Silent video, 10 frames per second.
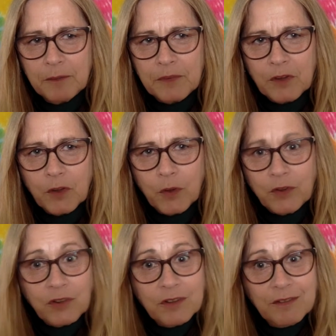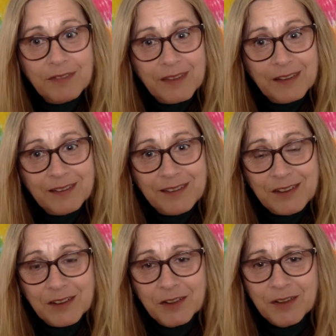So the question that,
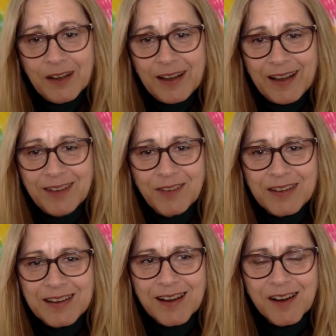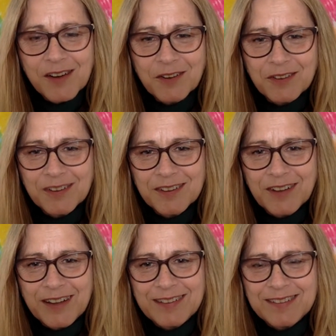how do I know? I
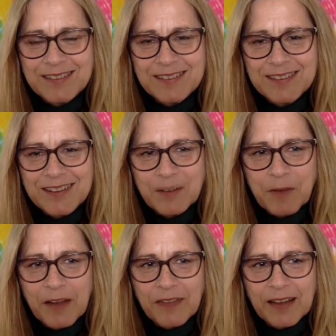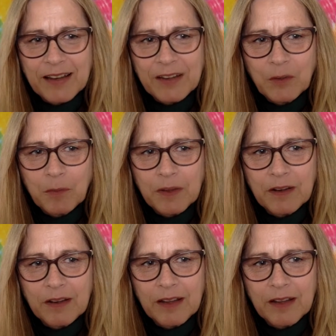had to sit and think about that a little bit.